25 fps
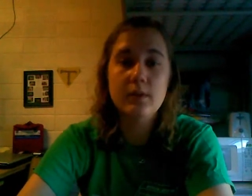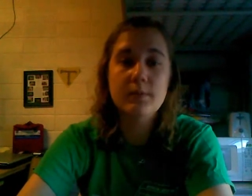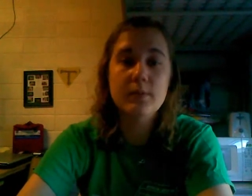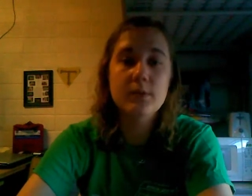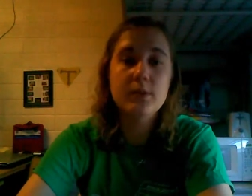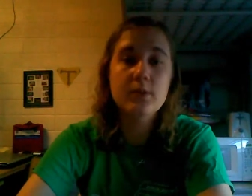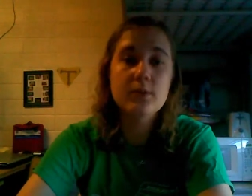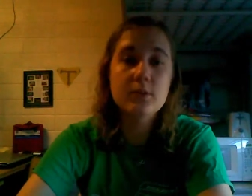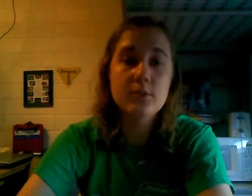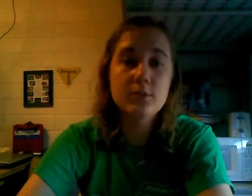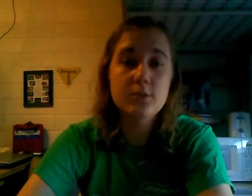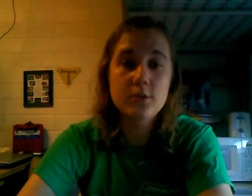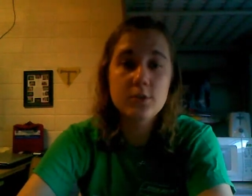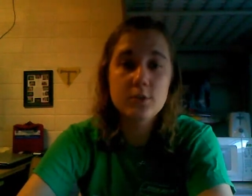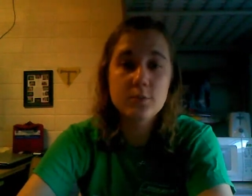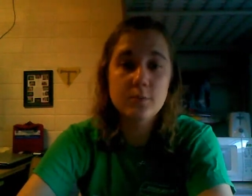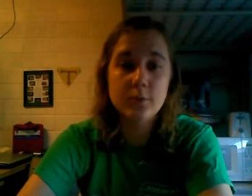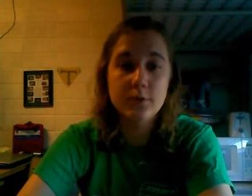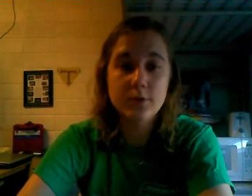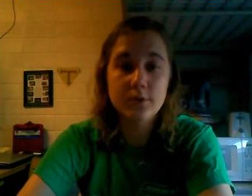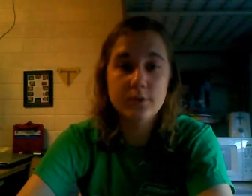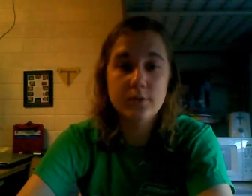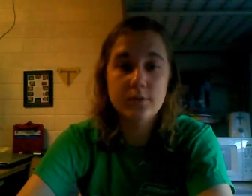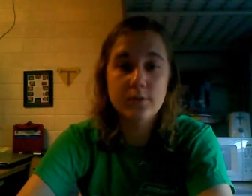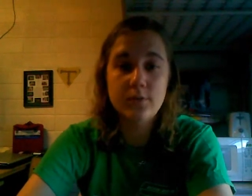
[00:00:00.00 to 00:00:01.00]
I'm a huge
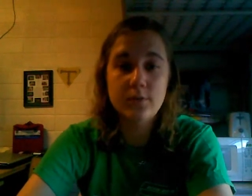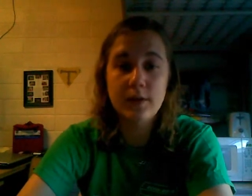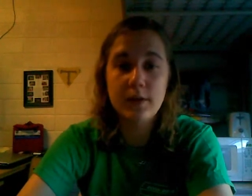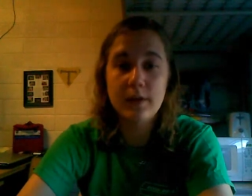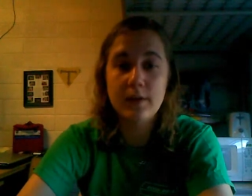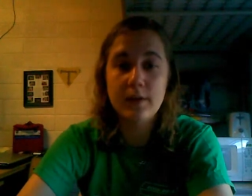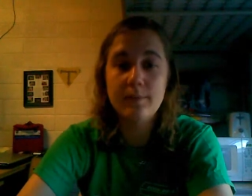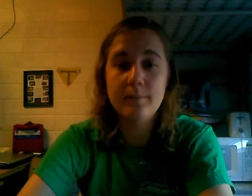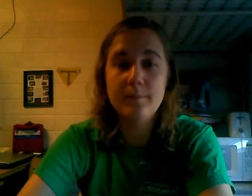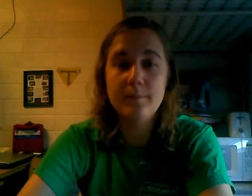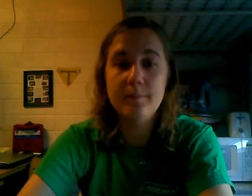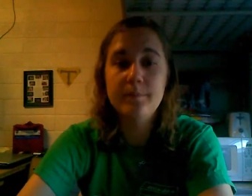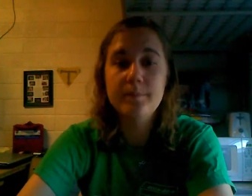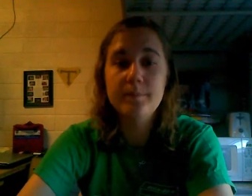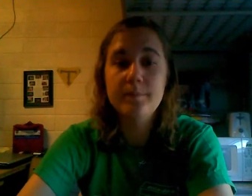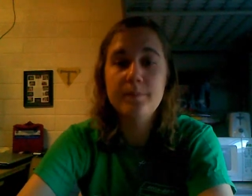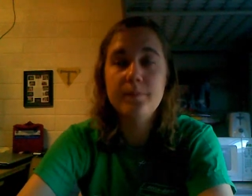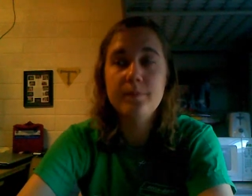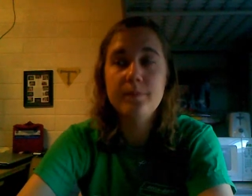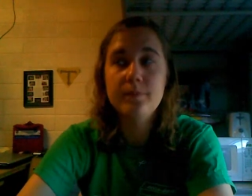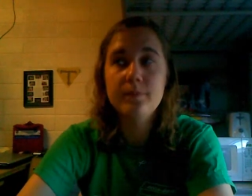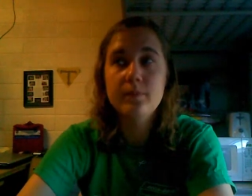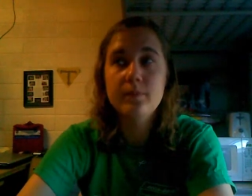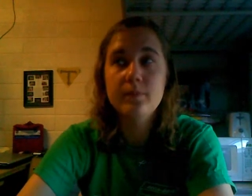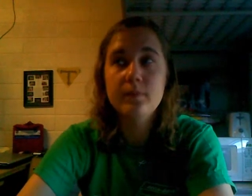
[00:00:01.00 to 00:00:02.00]
sports fan,
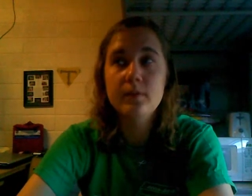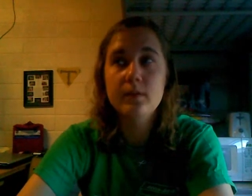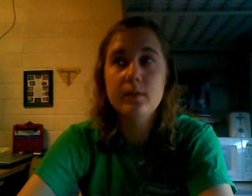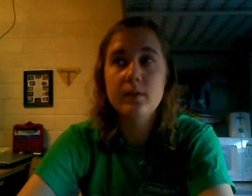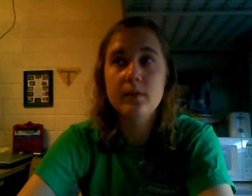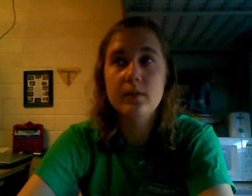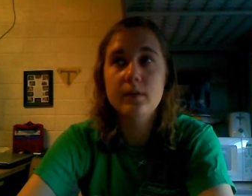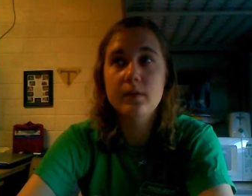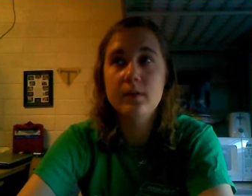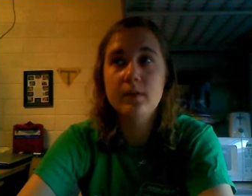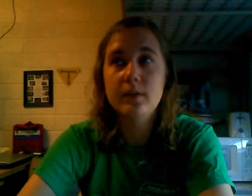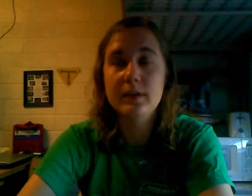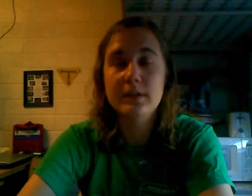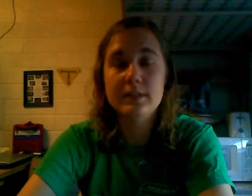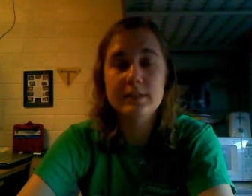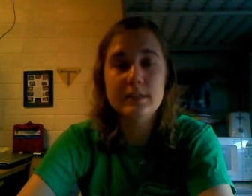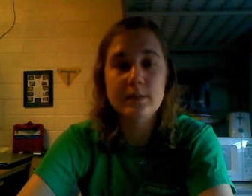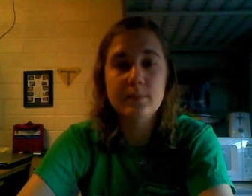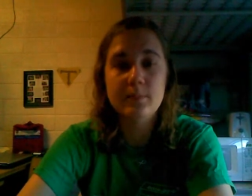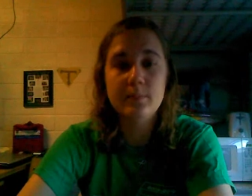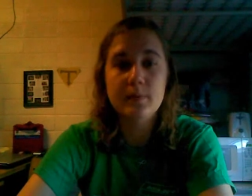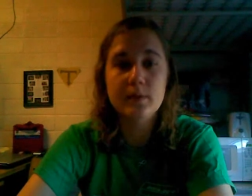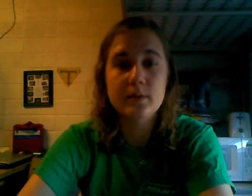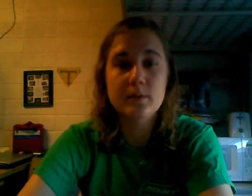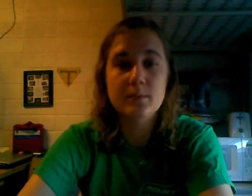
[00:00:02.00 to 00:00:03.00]

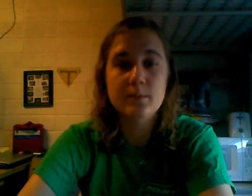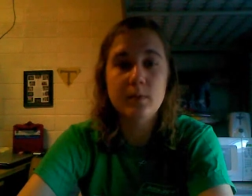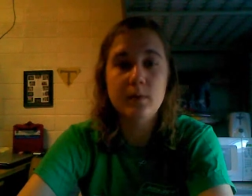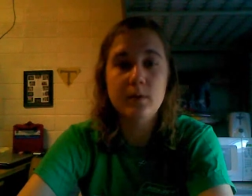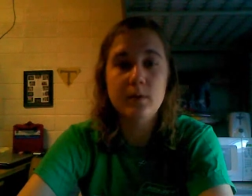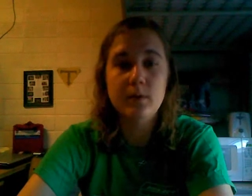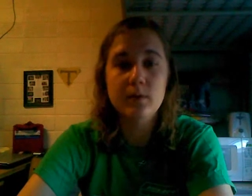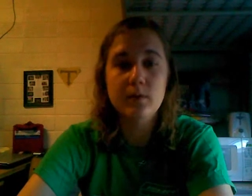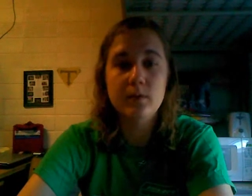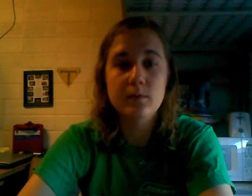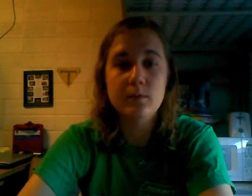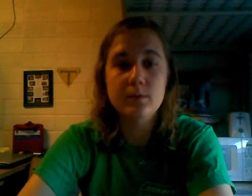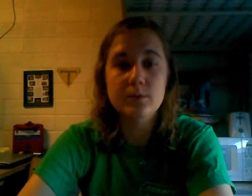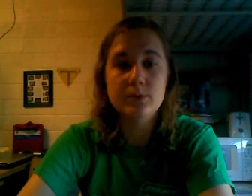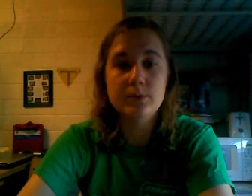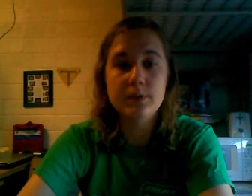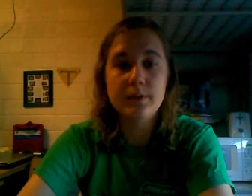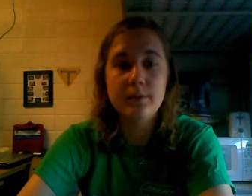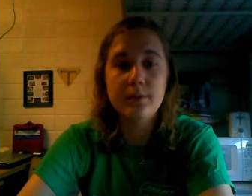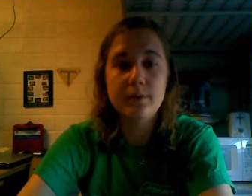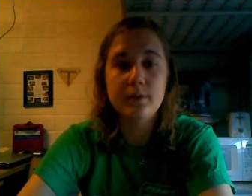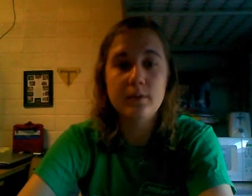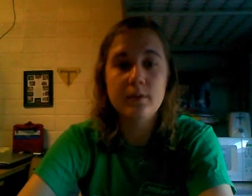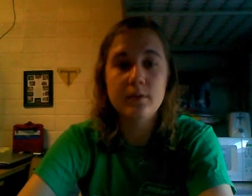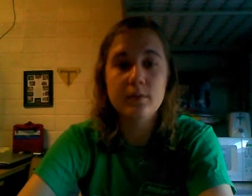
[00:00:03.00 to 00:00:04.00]
except baseball, which
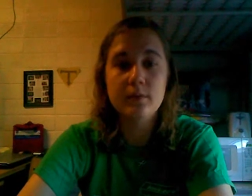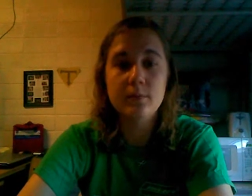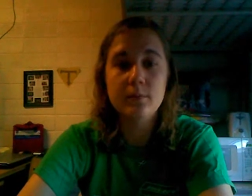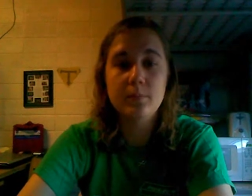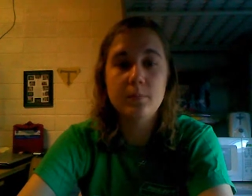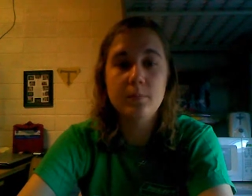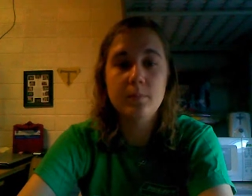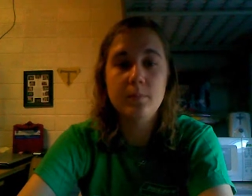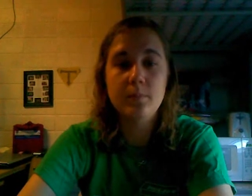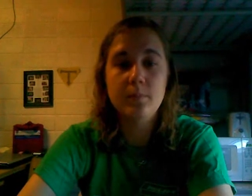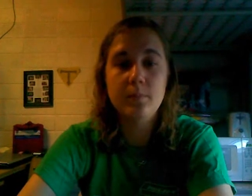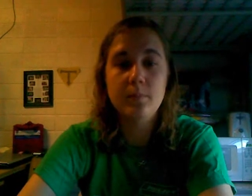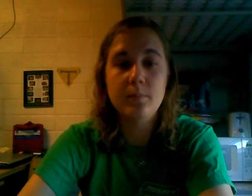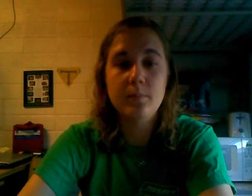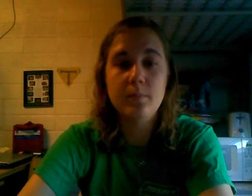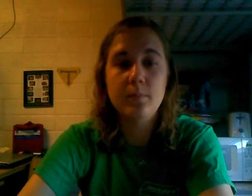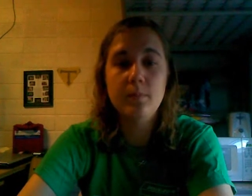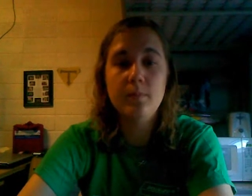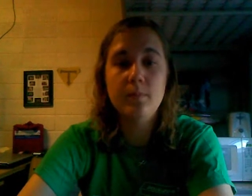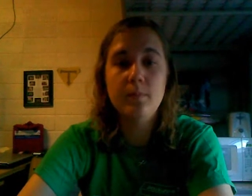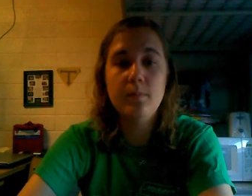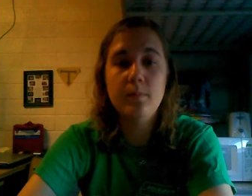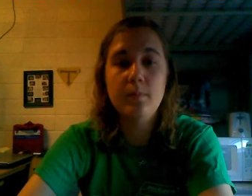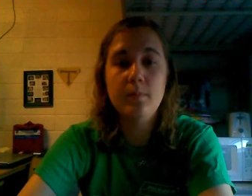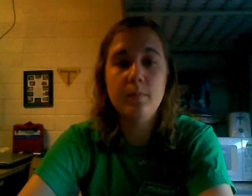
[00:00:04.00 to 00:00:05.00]
I think is
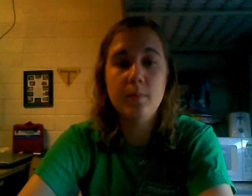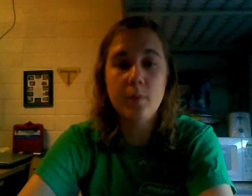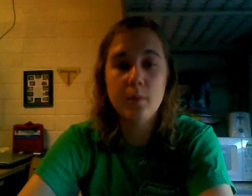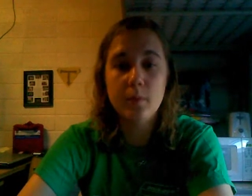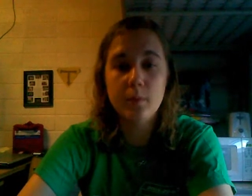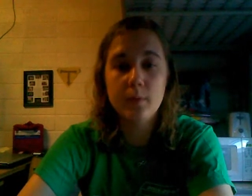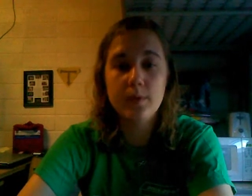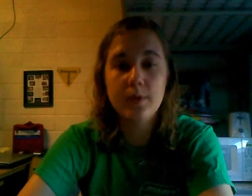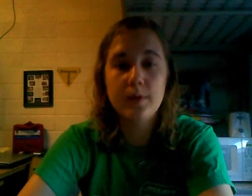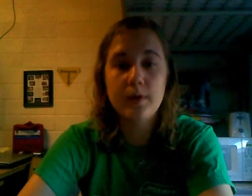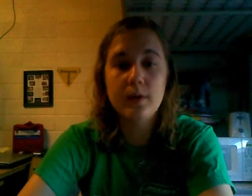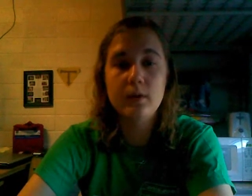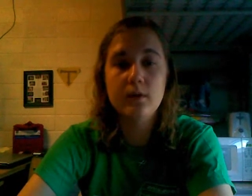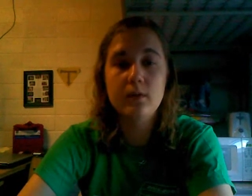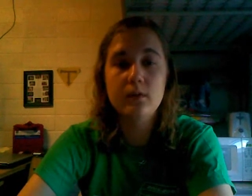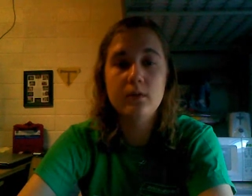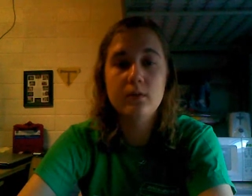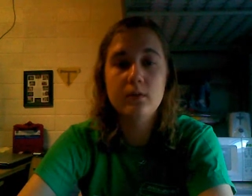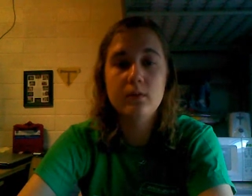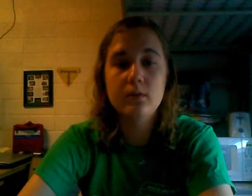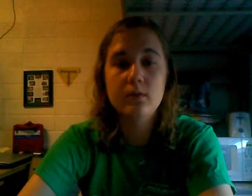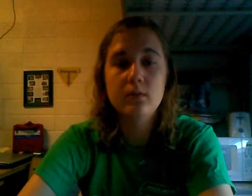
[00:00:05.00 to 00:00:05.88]
boring